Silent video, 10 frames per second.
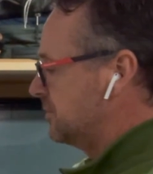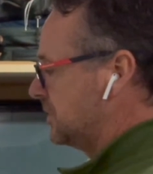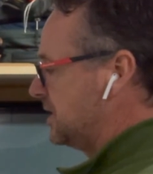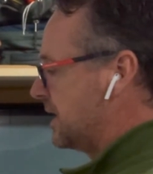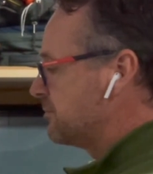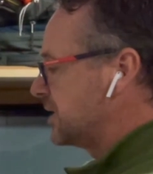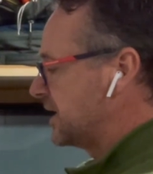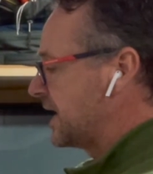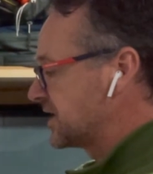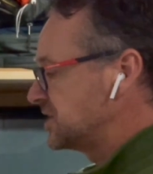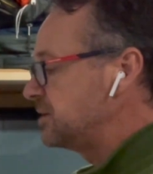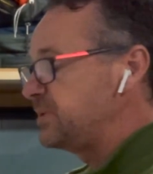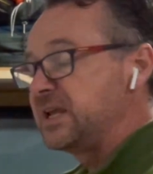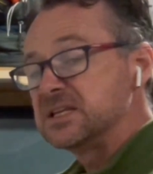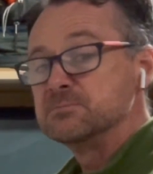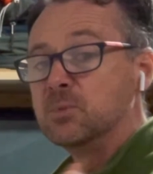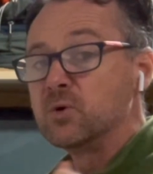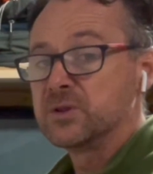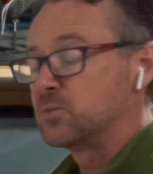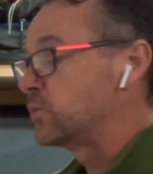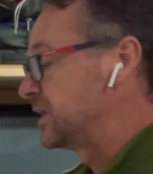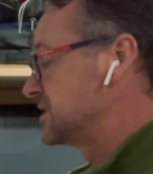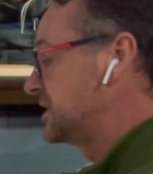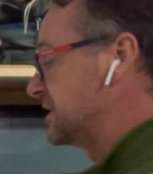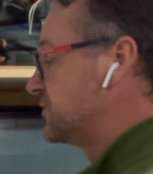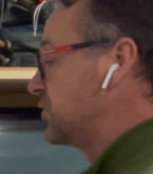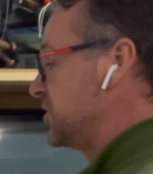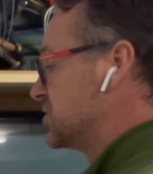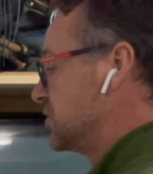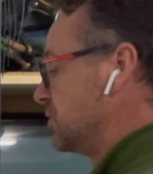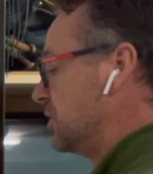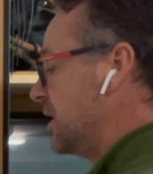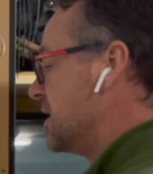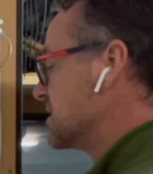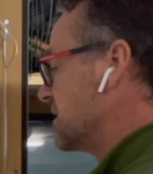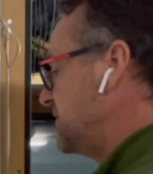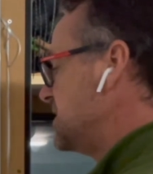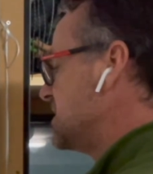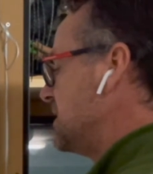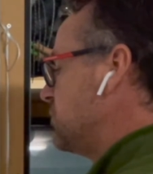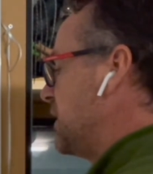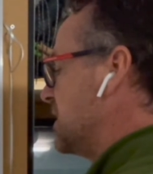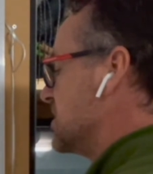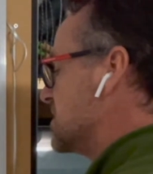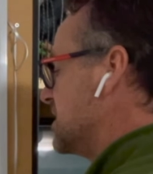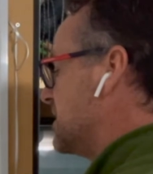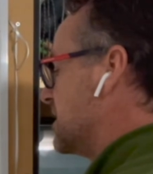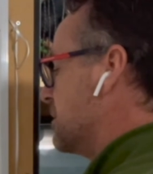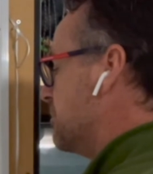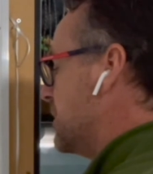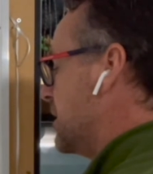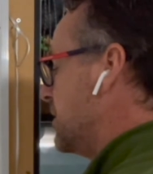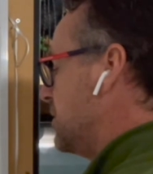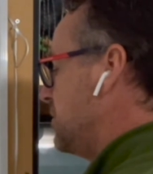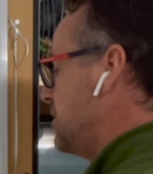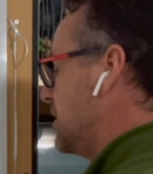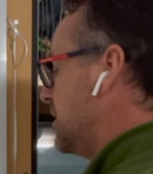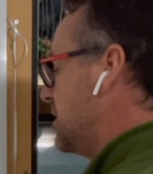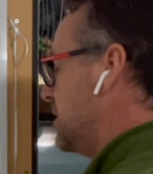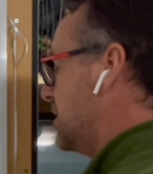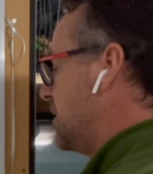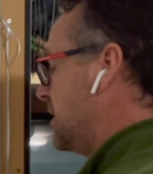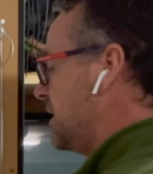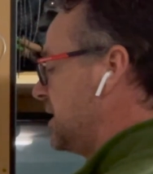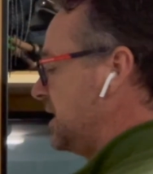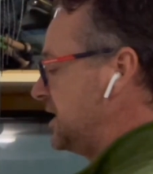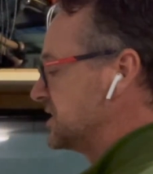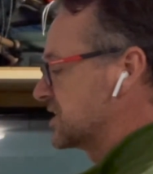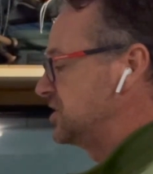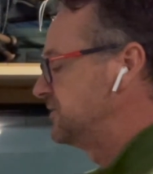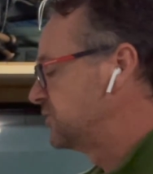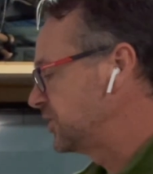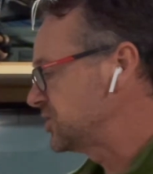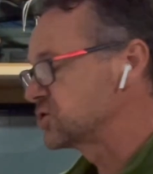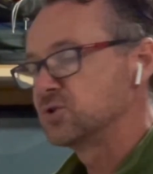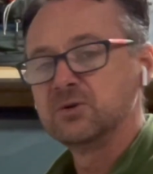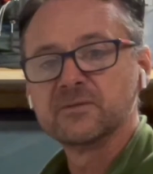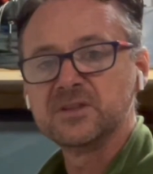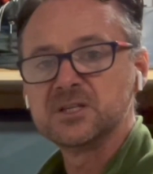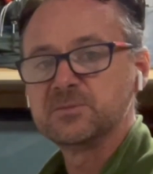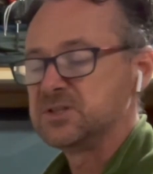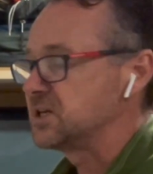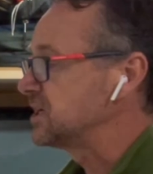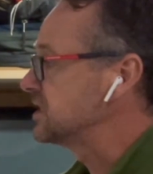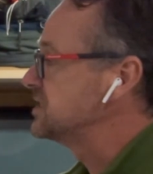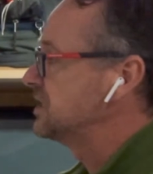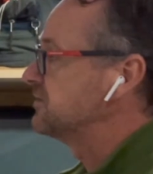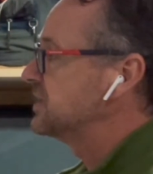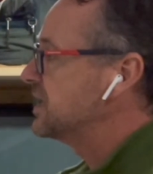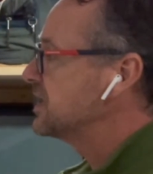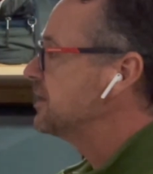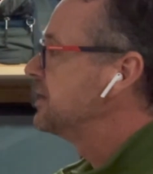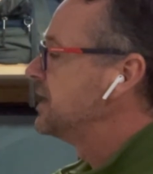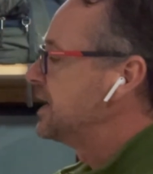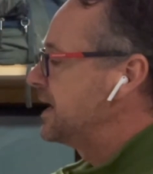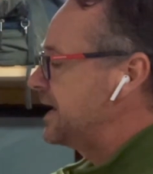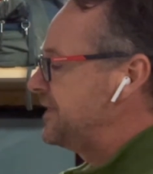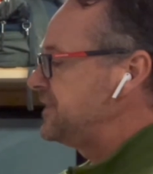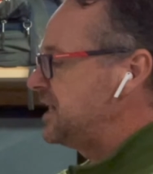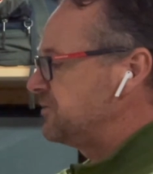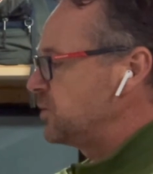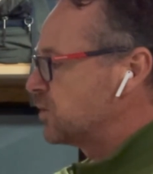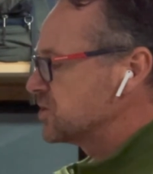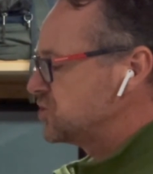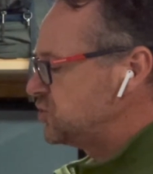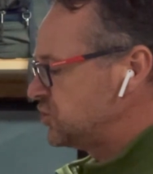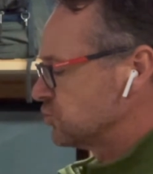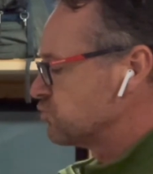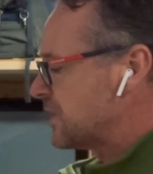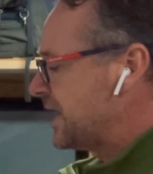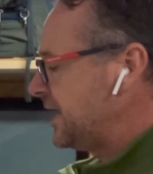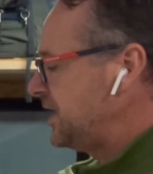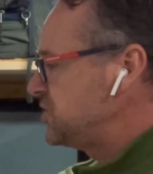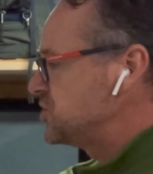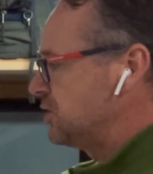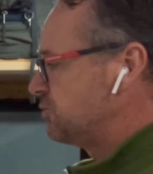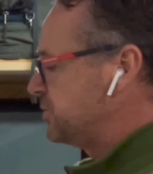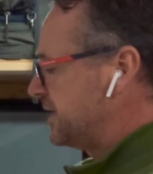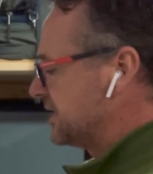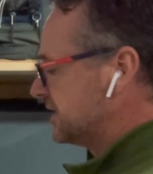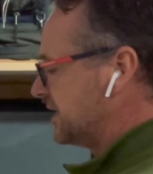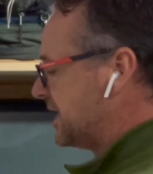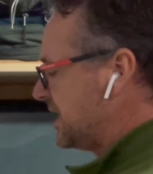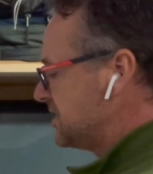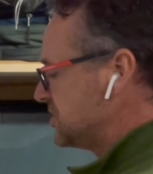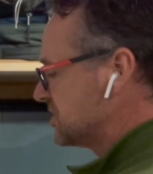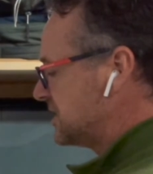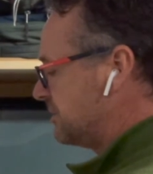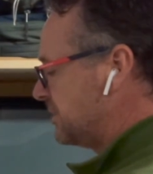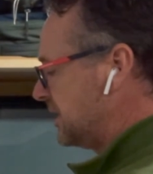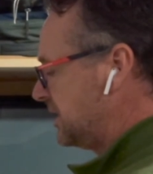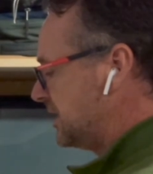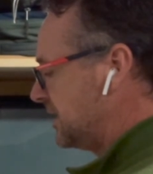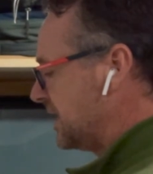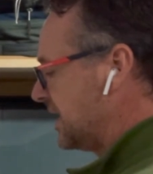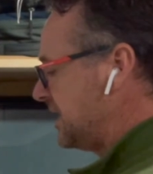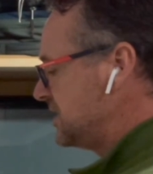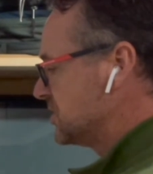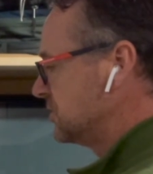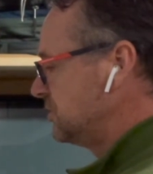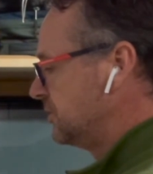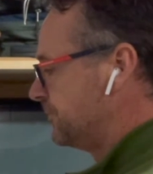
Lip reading: number actually appears more than once, and that's 42. So this here we can see that the mode is actually 42 for this particular set of data. And then if we wanted to do the range, it would be the largest number, 82,